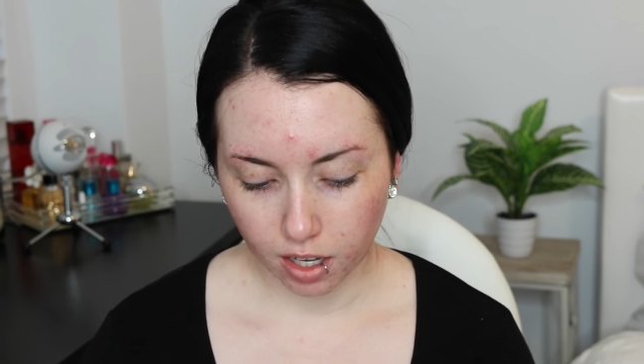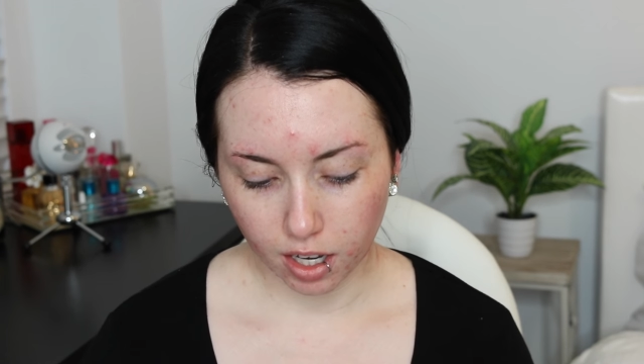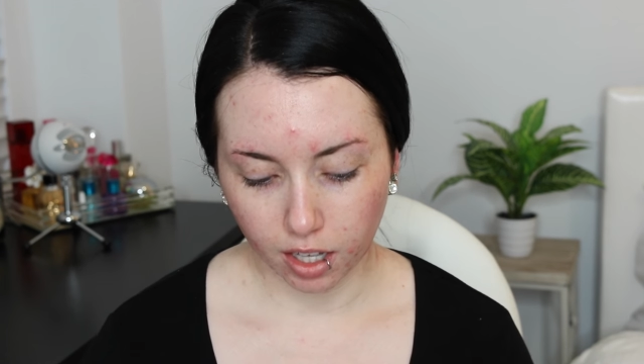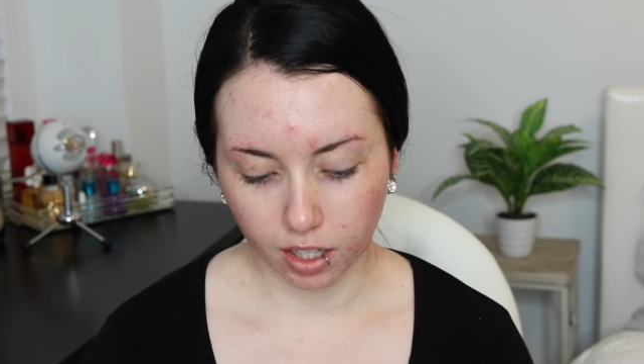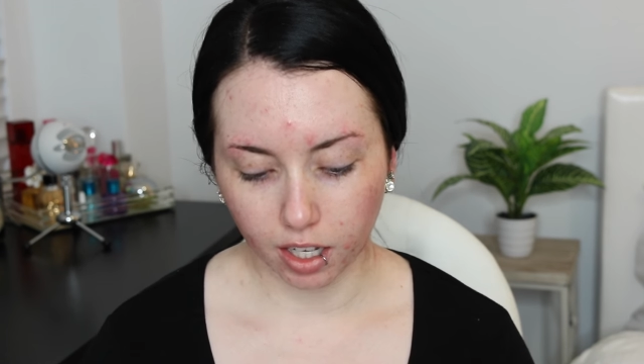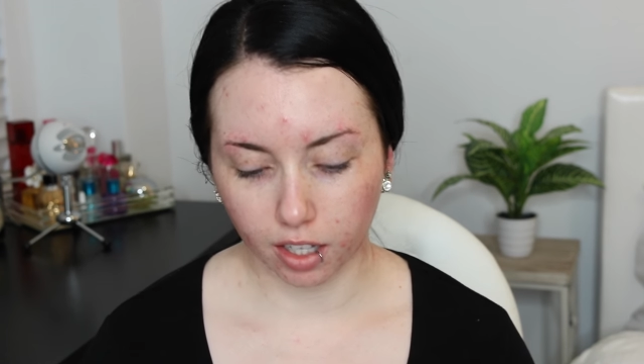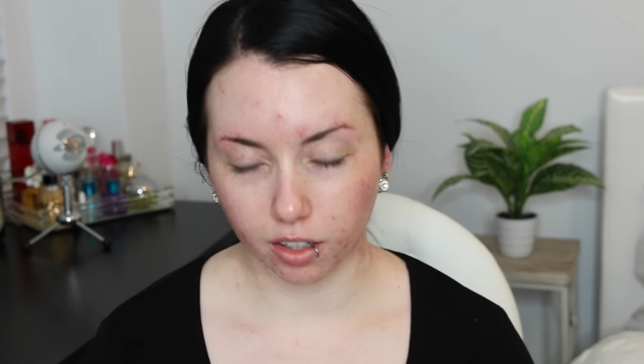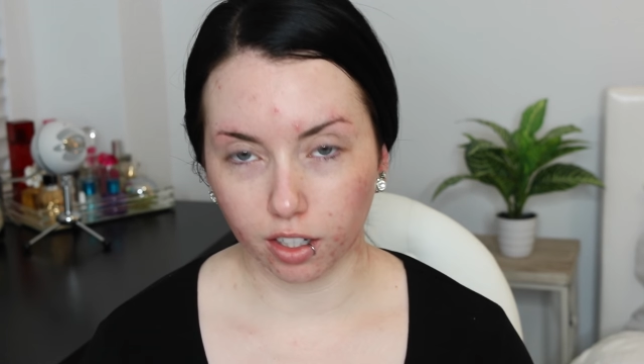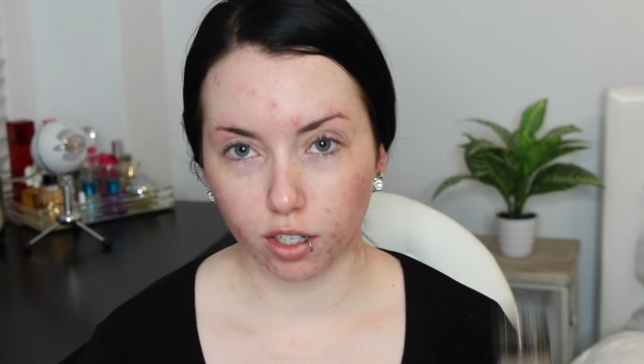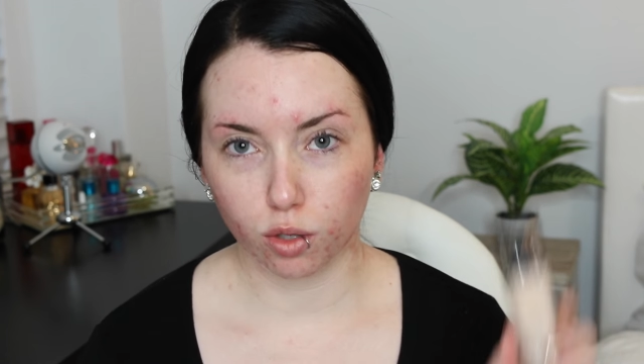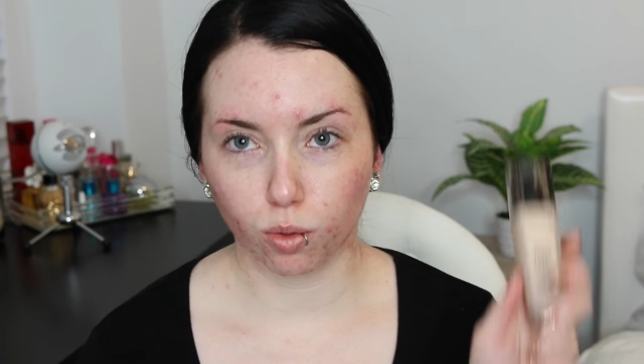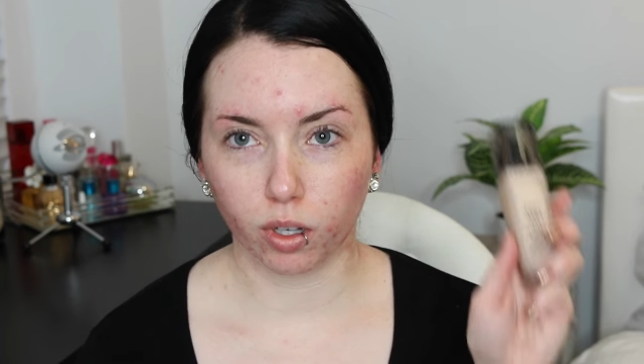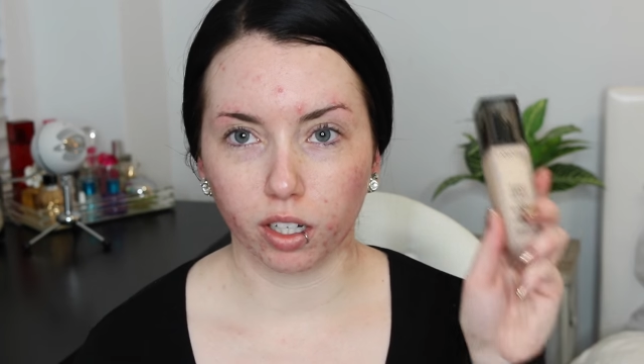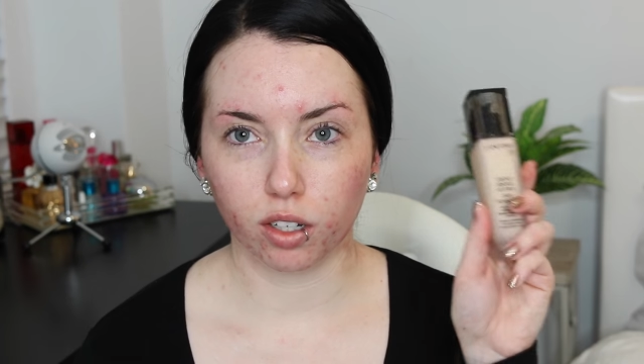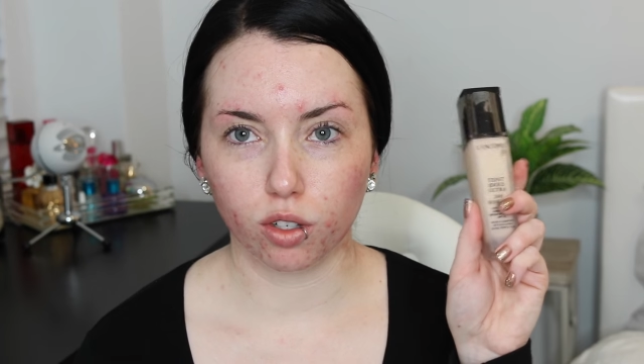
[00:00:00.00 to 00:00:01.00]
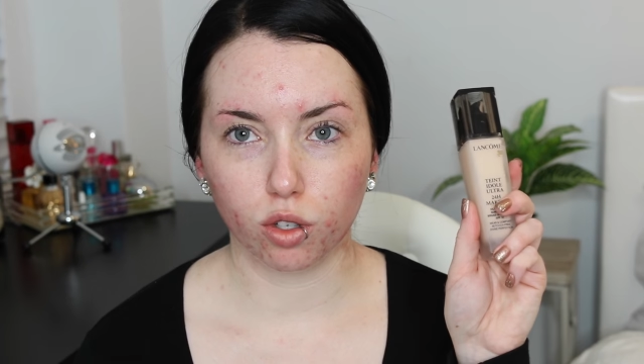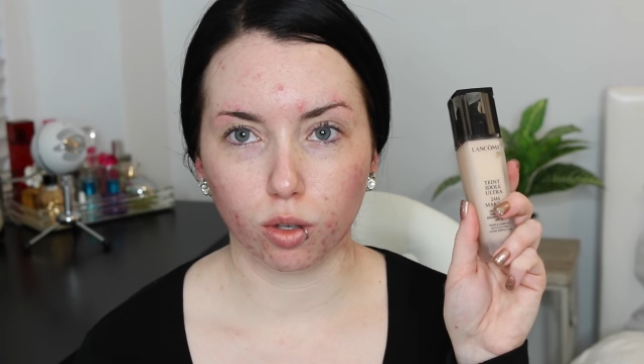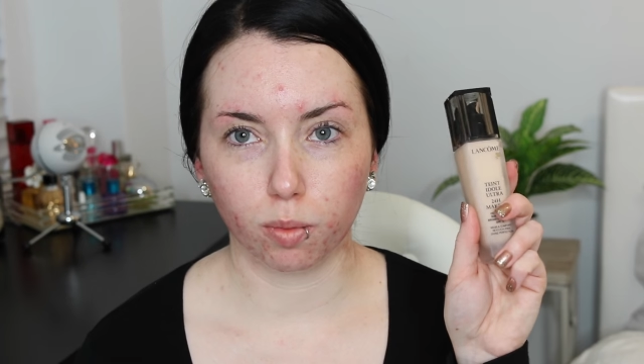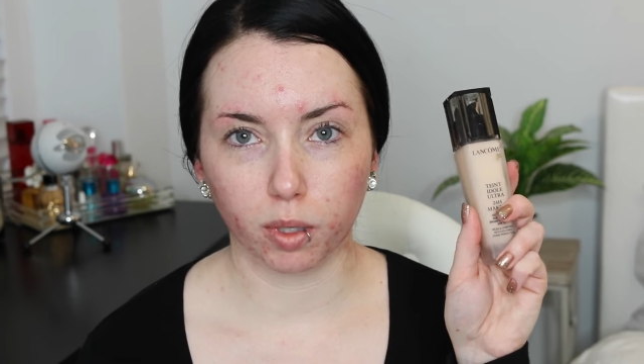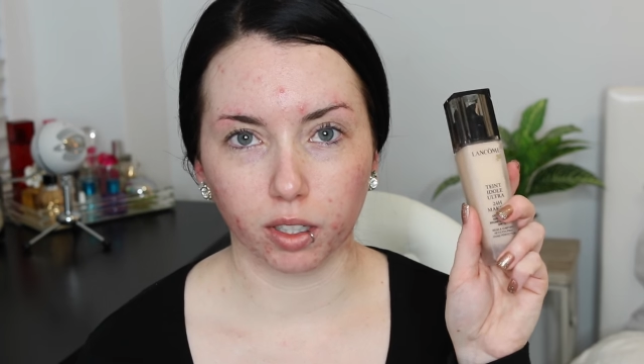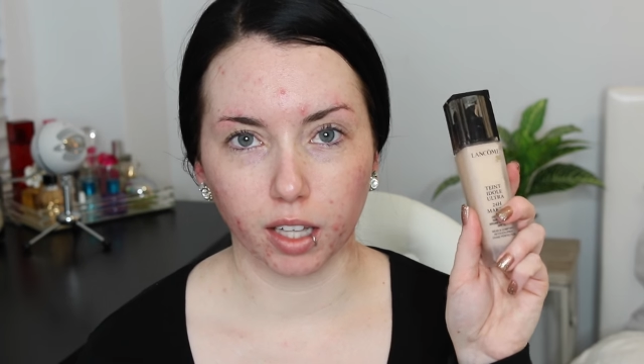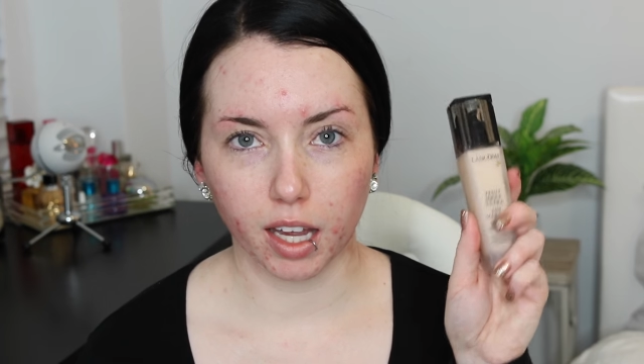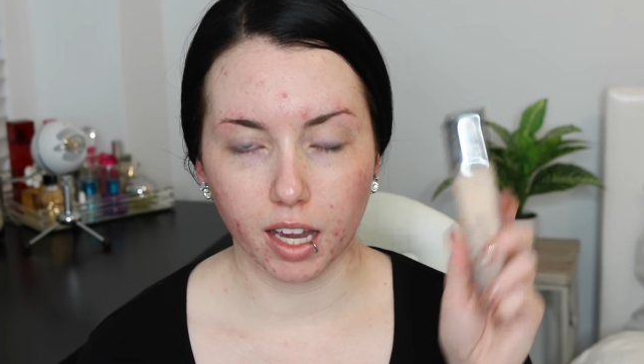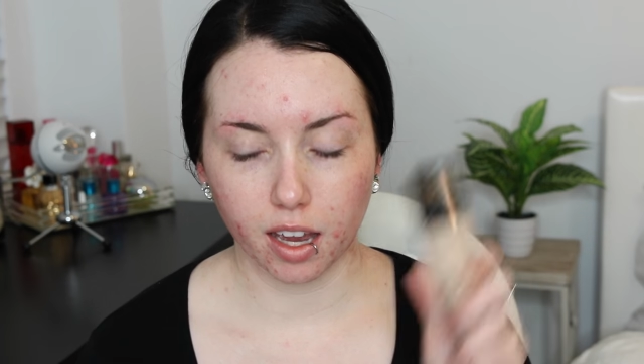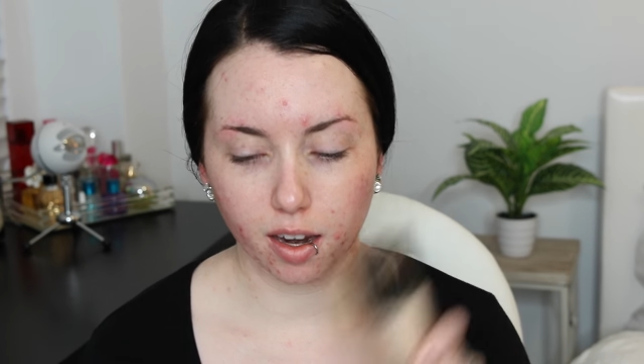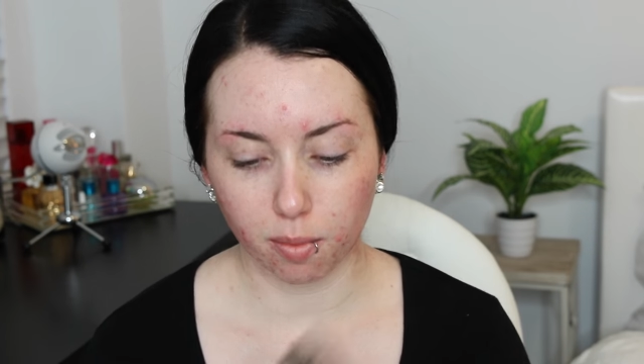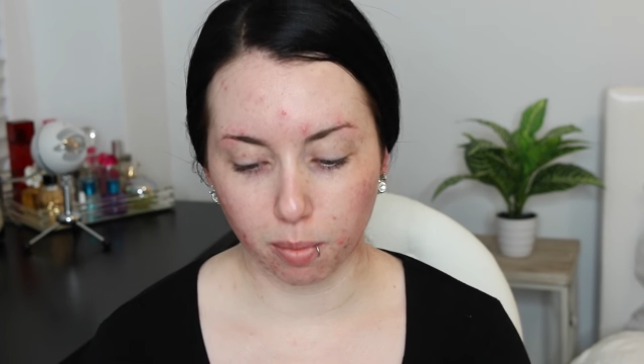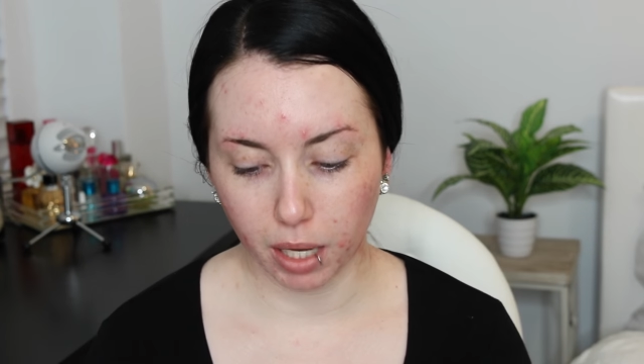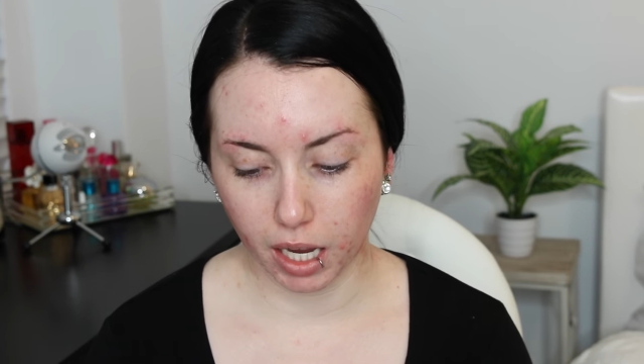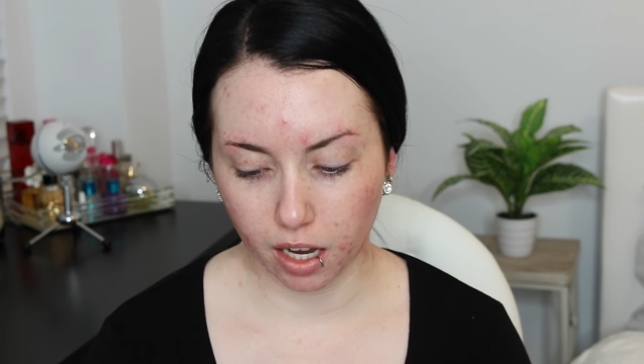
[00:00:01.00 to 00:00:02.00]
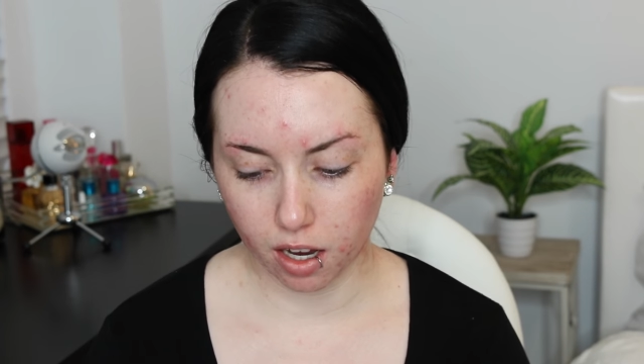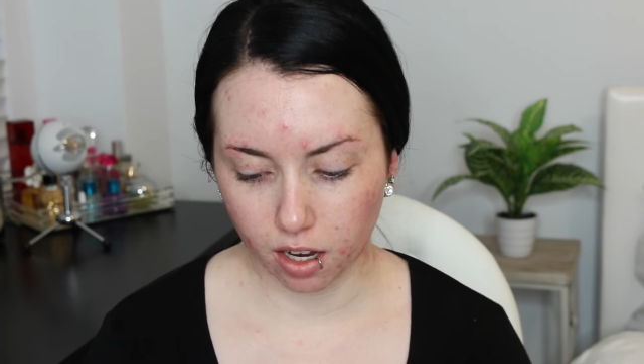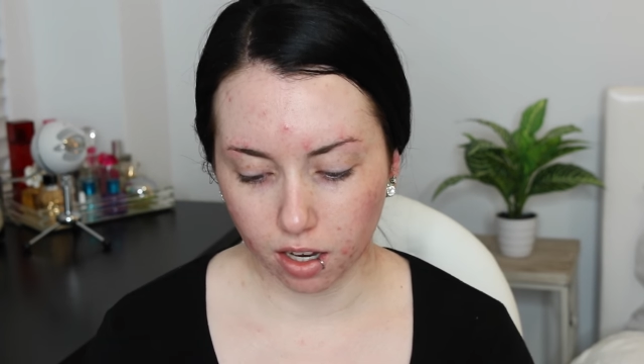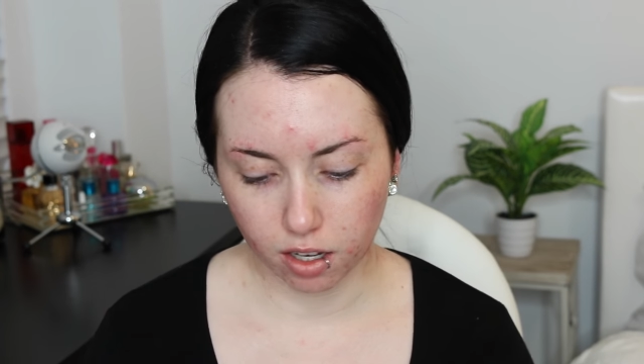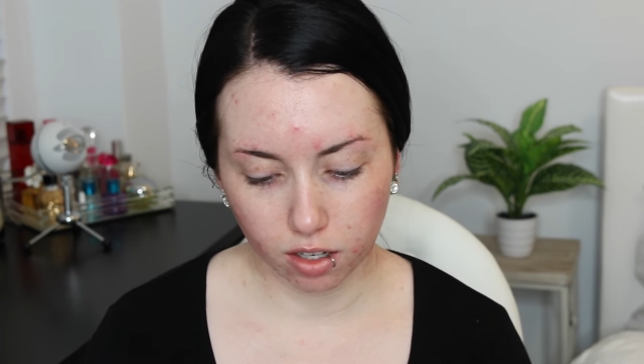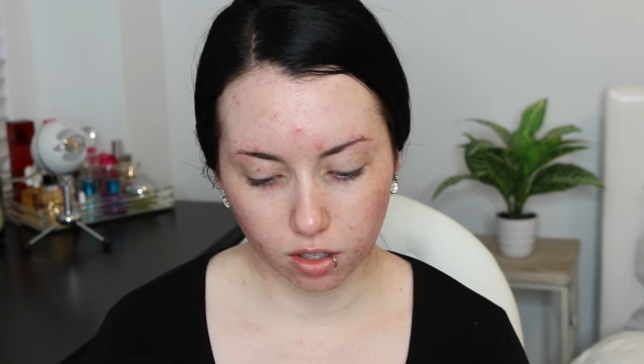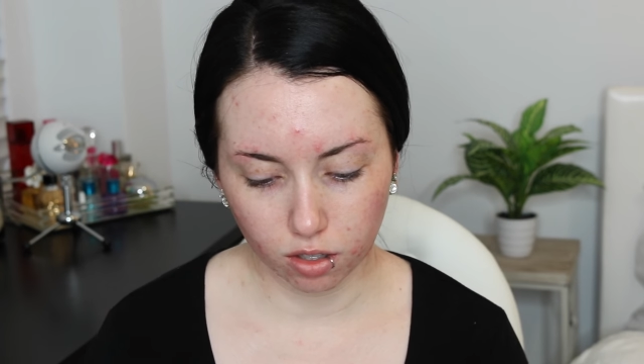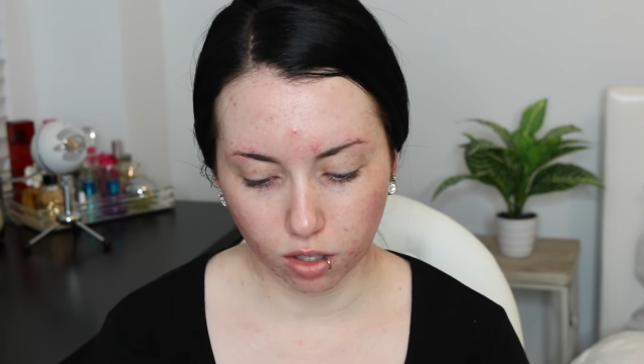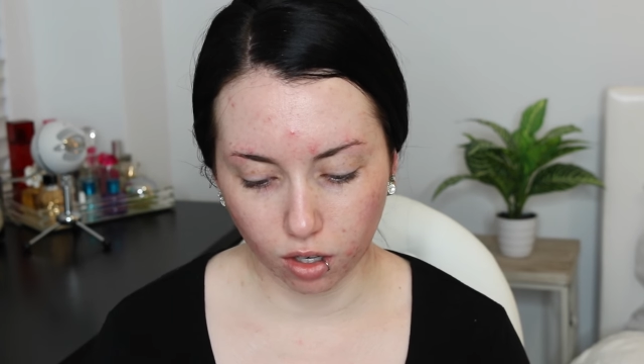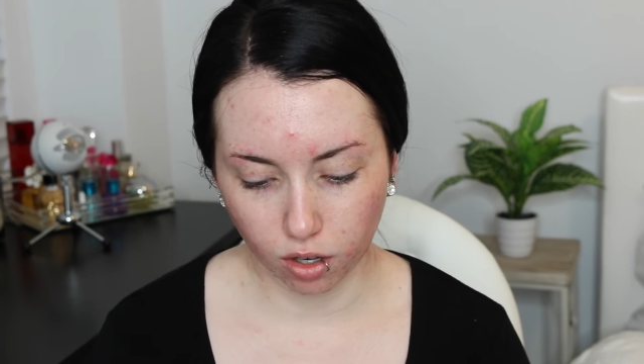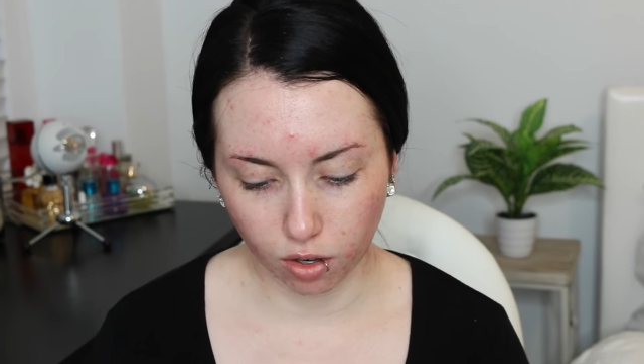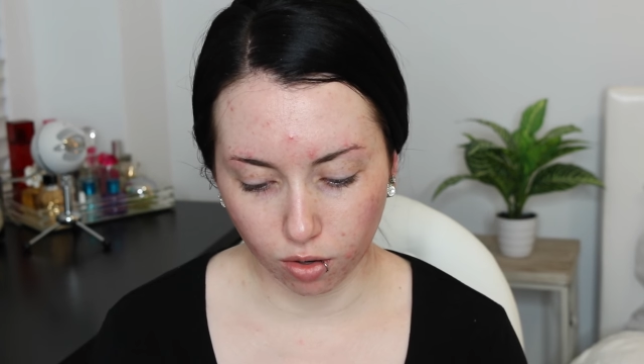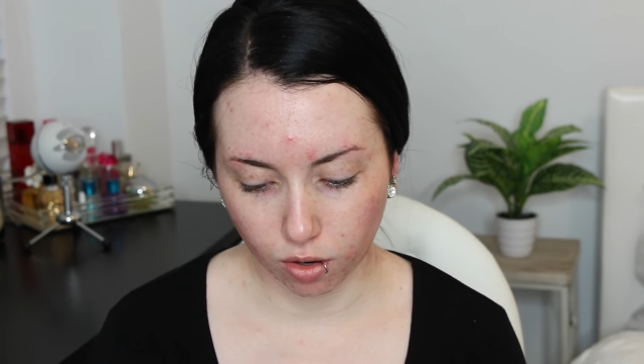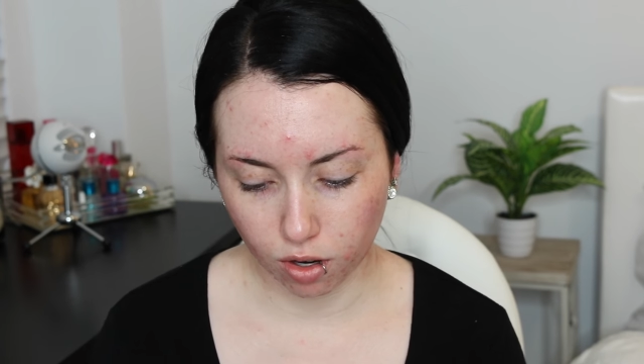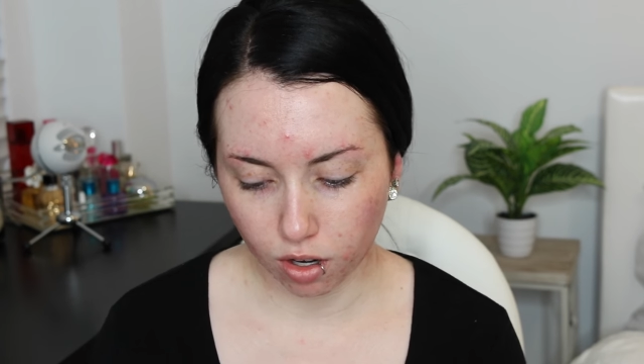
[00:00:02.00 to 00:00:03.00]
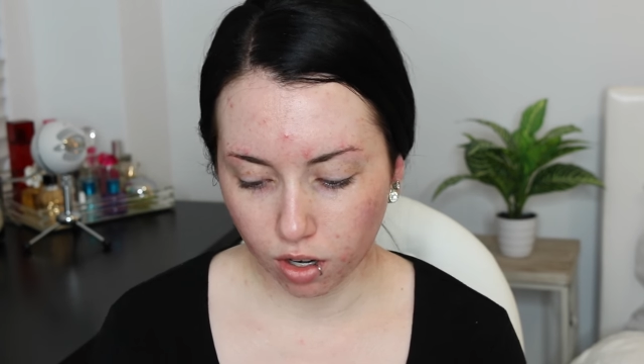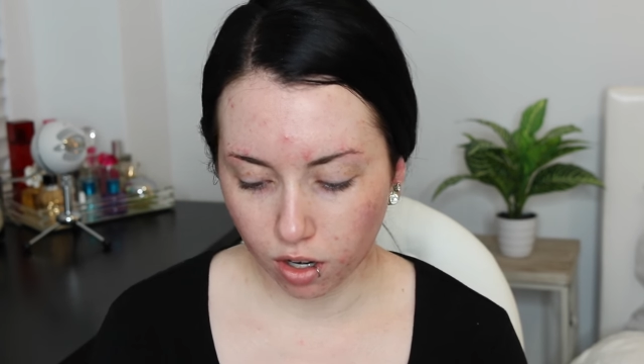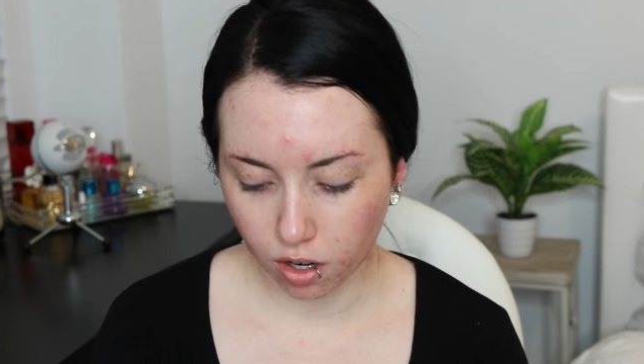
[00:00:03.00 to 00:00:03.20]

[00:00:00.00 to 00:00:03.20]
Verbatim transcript: and then this one is super light and pink, so